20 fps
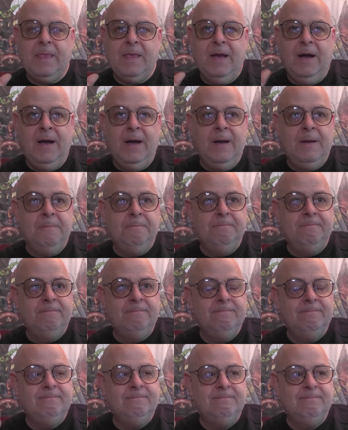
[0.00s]

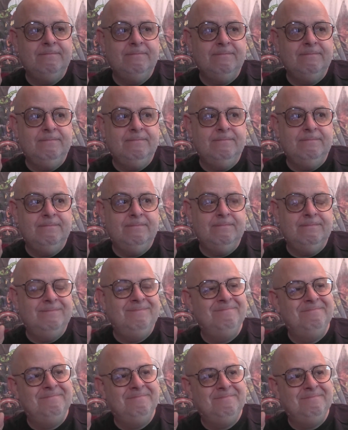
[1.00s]

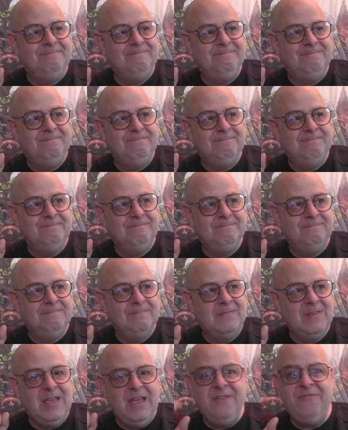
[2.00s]

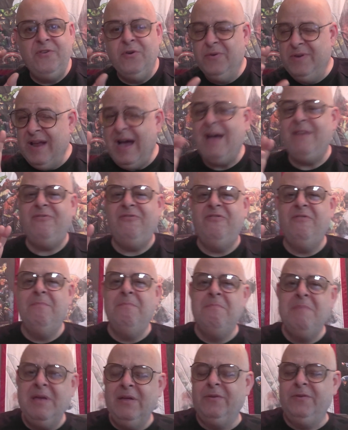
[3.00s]
If you're not
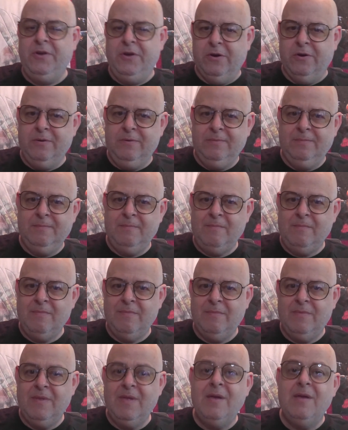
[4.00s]
familiar
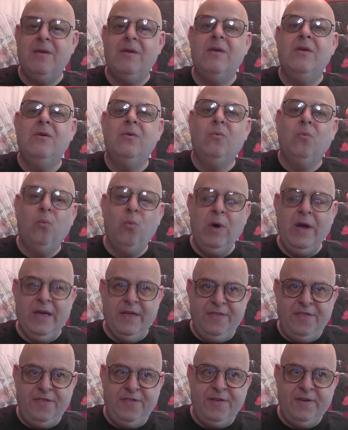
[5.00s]

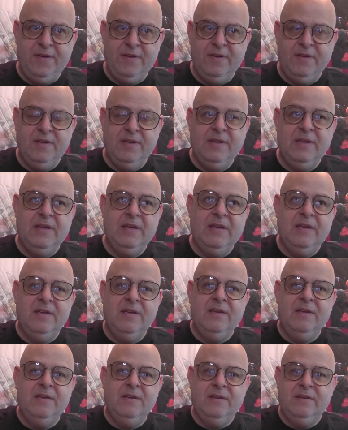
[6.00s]
with
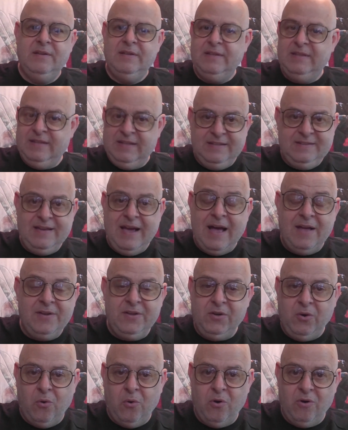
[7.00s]
the
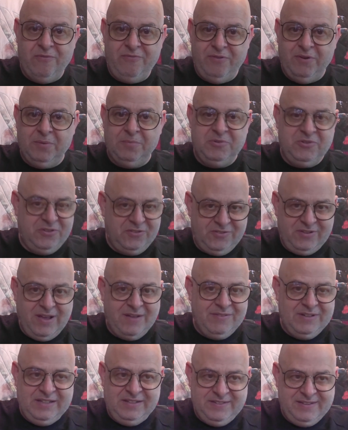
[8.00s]
Italian horror films of the
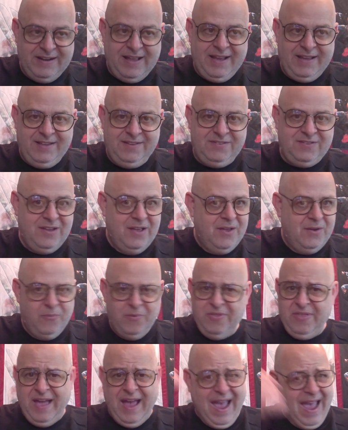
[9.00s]
70s and 80s,
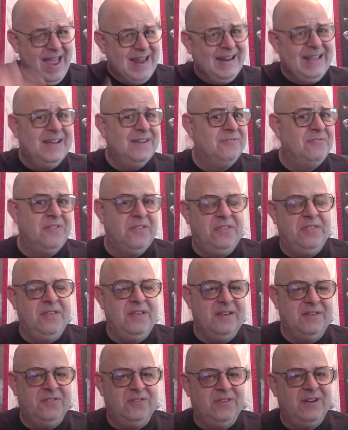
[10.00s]
with any of the
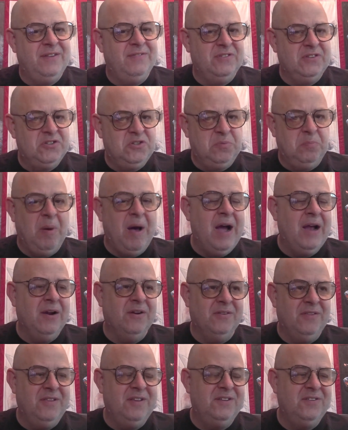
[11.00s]
things that have
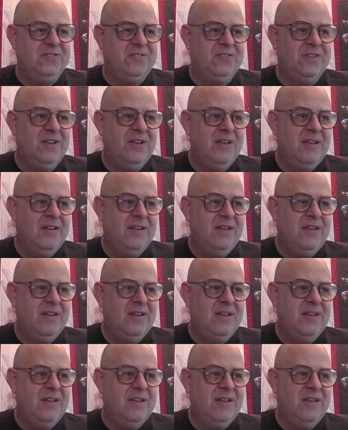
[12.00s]
inspired this,